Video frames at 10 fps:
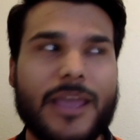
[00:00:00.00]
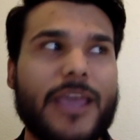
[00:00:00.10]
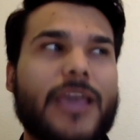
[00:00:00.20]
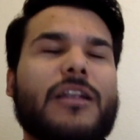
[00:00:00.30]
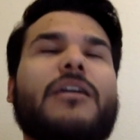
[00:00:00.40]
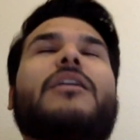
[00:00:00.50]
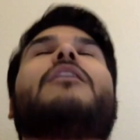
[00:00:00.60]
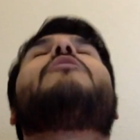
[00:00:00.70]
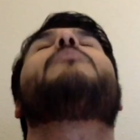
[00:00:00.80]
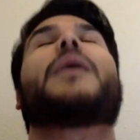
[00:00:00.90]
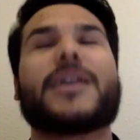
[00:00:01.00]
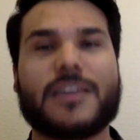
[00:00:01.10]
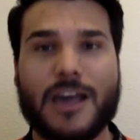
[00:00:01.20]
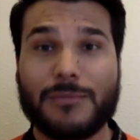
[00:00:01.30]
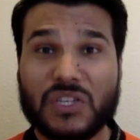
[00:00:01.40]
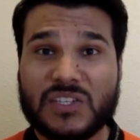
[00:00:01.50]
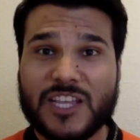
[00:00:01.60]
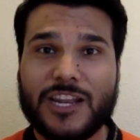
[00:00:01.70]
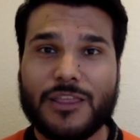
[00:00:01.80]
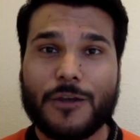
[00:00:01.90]
And oh my god, I'm just
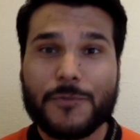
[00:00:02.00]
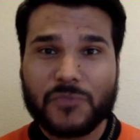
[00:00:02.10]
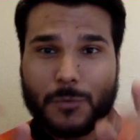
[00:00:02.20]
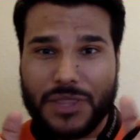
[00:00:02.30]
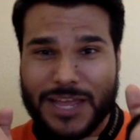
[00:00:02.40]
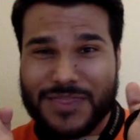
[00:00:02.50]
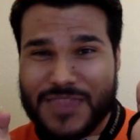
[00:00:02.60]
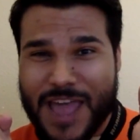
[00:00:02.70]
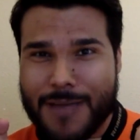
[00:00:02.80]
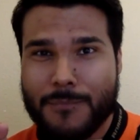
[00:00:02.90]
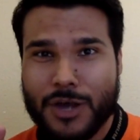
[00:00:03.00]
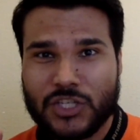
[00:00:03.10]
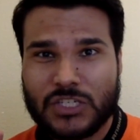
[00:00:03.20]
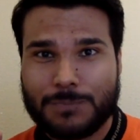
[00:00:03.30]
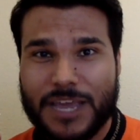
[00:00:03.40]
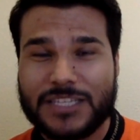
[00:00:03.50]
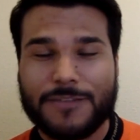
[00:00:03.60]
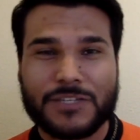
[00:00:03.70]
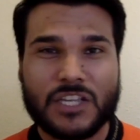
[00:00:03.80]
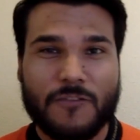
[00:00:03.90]
sitting there with like that much space.
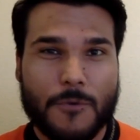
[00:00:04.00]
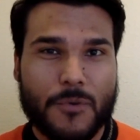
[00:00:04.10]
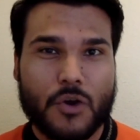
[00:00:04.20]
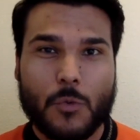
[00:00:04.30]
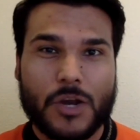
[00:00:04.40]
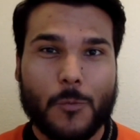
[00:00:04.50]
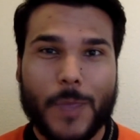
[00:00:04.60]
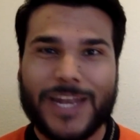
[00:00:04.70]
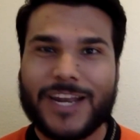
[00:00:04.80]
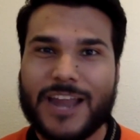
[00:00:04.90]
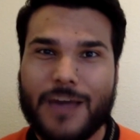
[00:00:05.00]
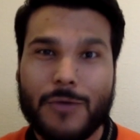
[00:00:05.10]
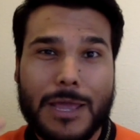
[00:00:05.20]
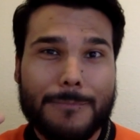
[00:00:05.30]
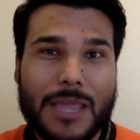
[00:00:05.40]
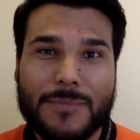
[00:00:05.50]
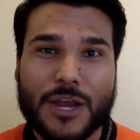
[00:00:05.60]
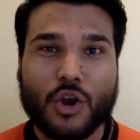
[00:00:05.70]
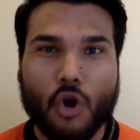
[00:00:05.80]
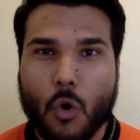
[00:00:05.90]
If Silfverberg would have waited it out maybe
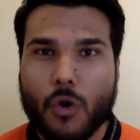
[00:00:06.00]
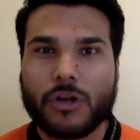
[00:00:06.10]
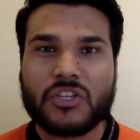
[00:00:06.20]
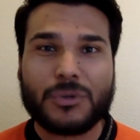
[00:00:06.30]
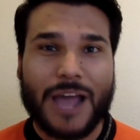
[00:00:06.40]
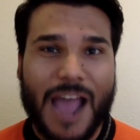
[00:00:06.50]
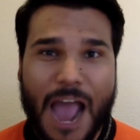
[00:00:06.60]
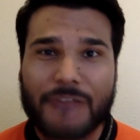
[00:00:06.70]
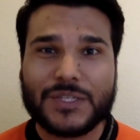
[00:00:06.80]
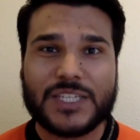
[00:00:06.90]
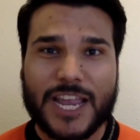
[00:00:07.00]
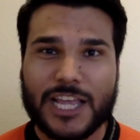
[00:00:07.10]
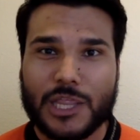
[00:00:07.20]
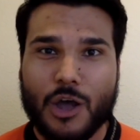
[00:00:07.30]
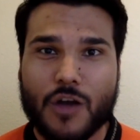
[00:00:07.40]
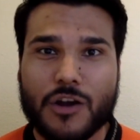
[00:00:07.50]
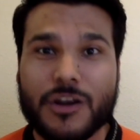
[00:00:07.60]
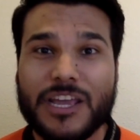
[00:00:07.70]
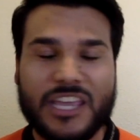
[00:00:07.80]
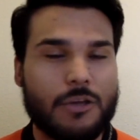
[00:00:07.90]
a quarter to a half second
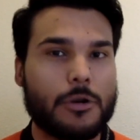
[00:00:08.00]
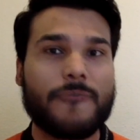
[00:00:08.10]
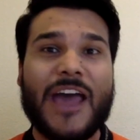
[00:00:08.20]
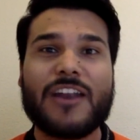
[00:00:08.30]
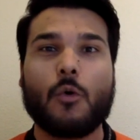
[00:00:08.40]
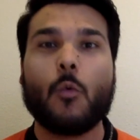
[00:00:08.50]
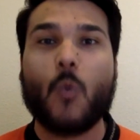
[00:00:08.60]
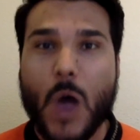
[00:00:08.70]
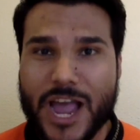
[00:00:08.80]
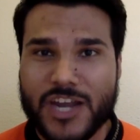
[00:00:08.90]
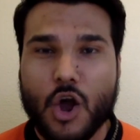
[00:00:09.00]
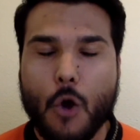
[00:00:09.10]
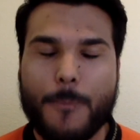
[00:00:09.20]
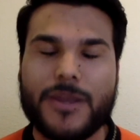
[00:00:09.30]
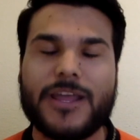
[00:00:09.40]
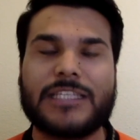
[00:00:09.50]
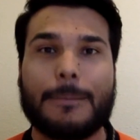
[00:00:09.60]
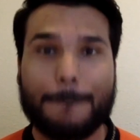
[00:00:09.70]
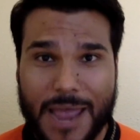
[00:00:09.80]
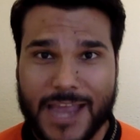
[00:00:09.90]
longer, he would have had a wide open net to
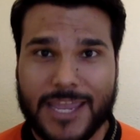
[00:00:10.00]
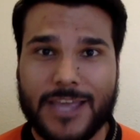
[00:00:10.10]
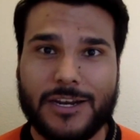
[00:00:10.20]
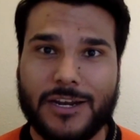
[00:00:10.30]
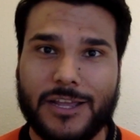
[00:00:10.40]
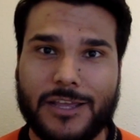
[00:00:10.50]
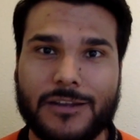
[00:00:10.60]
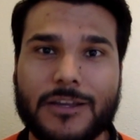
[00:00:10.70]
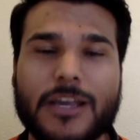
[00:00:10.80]
backhand it in.